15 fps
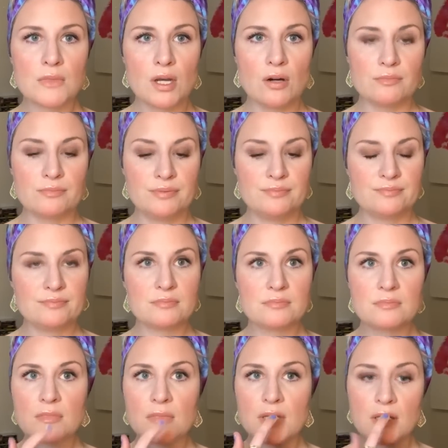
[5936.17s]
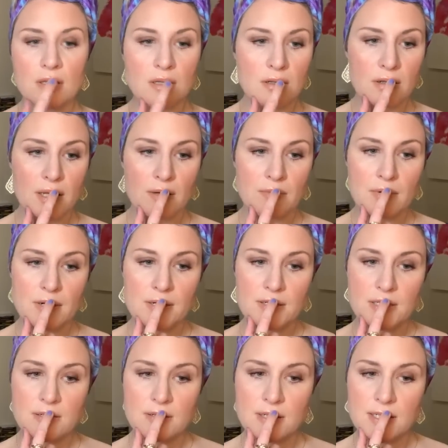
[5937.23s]
Oh, okay, we're gonna
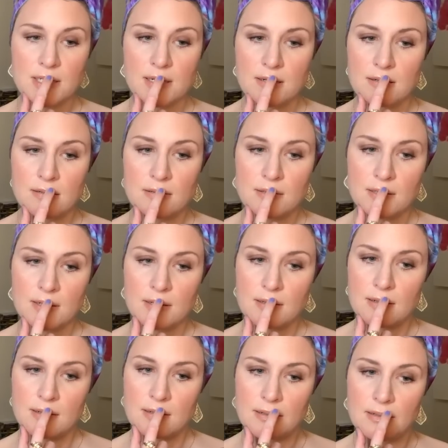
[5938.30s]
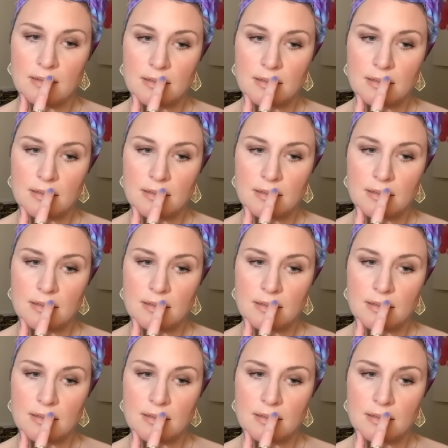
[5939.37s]
tone it down, hold on.